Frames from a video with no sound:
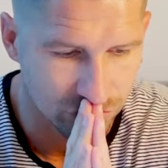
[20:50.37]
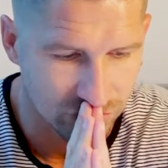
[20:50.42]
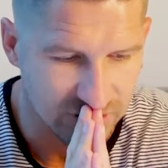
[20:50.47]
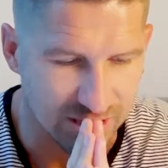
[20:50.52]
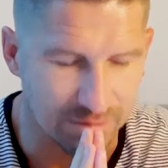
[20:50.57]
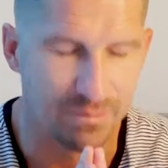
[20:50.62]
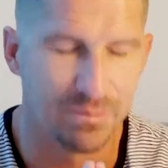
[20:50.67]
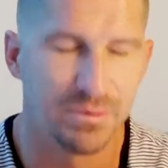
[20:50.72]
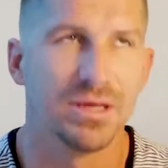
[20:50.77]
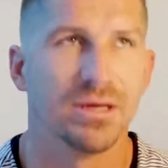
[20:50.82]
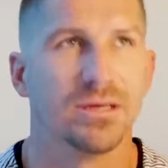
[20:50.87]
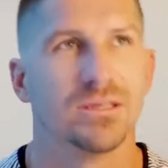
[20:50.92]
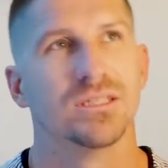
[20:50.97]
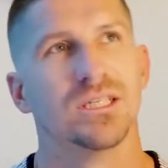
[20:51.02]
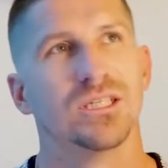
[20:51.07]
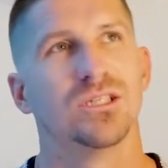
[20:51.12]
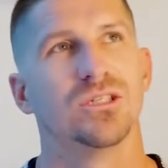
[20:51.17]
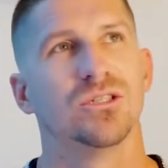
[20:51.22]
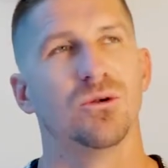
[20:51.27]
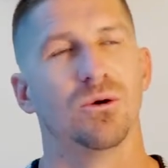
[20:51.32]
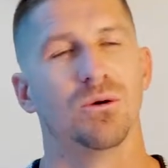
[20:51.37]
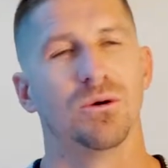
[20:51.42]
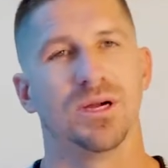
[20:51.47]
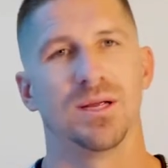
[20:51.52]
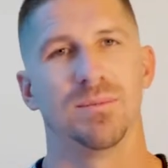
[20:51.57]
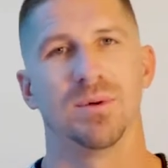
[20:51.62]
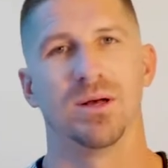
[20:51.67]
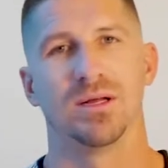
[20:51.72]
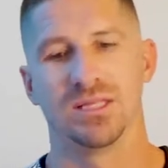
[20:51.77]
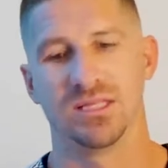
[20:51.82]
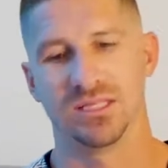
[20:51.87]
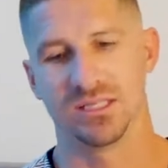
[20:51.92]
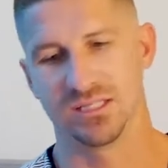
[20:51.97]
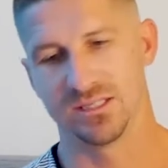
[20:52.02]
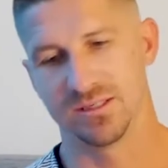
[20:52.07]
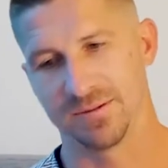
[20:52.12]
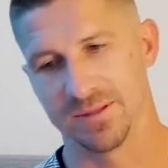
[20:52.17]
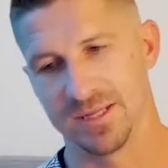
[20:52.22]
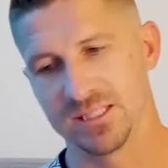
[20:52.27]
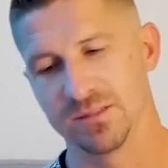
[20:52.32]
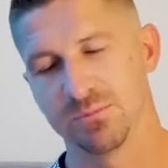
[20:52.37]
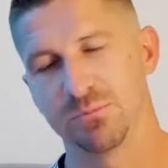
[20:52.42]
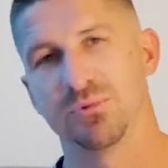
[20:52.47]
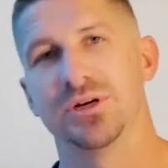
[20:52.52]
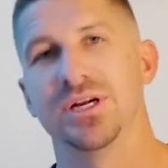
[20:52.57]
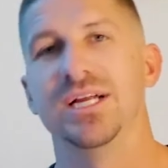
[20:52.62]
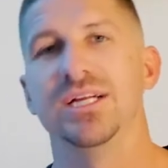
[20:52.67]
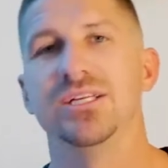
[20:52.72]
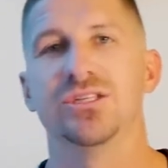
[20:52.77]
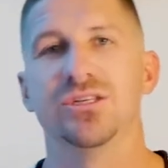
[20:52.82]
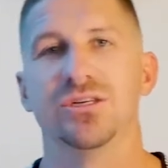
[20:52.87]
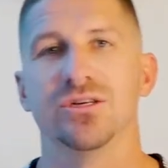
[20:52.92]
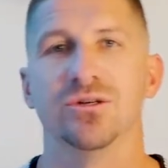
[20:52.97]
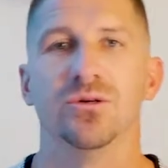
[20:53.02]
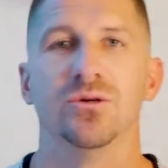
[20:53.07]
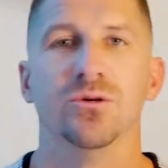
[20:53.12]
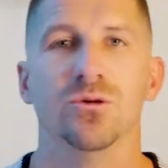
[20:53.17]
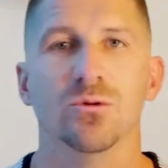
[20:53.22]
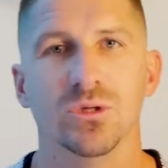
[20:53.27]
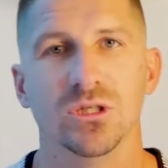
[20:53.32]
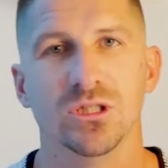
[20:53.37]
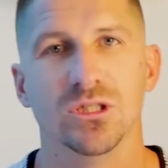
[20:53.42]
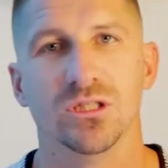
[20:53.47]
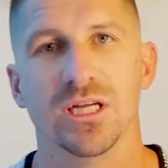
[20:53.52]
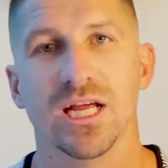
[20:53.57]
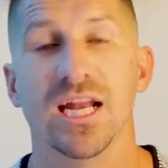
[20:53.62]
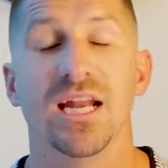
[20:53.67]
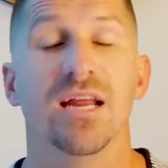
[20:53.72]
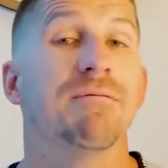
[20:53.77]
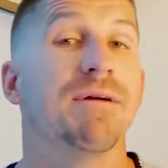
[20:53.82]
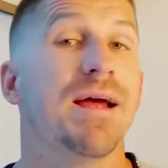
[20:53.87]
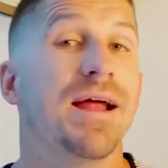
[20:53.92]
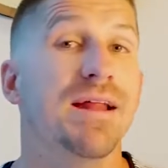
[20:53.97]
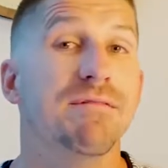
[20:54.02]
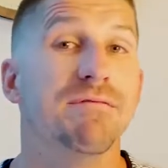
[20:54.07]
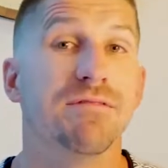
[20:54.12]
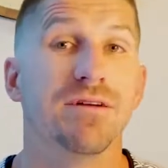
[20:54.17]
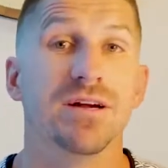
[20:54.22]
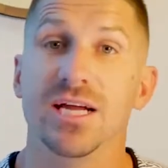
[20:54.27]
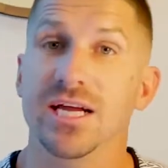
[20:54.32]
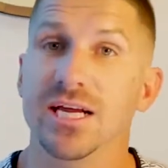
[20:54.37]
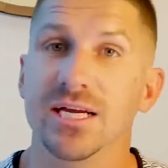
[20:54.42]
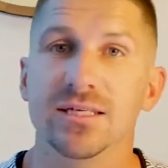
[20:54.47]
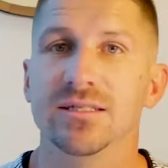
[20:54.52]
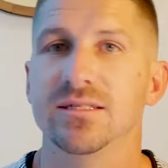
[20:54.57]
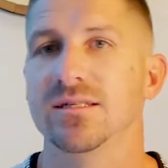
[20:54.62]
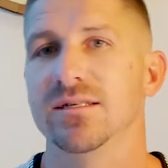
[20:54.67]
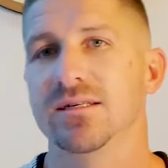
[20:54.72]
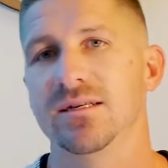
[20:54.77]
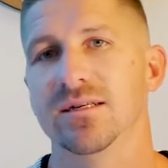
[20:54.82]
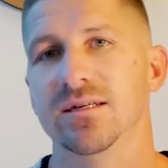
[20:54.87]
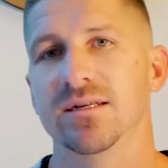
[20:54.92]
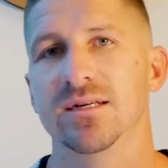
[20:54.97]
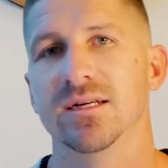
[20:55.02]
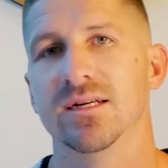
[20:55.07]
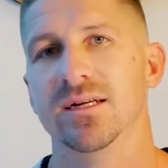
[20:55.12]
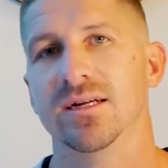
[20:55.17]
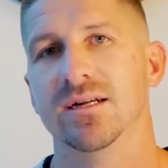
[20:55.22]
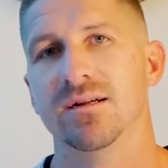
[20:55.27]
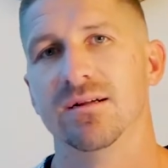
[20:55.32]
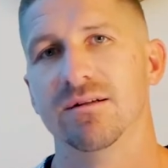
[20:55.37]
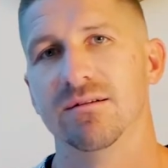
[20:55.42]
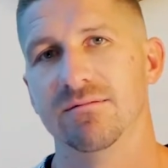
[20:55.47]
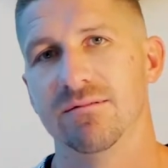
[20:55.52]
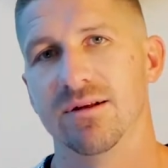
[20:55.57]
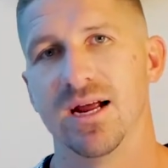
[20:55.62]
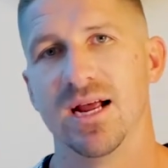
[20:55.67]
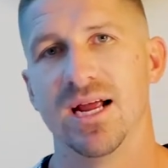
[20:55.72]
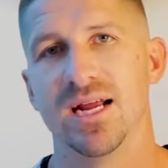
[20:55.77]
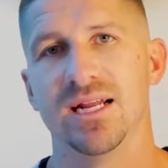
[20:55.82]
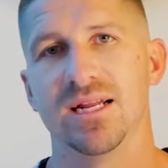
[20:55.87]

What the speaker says: I remember there's this story about this preacher who was getting ready for Easter, right?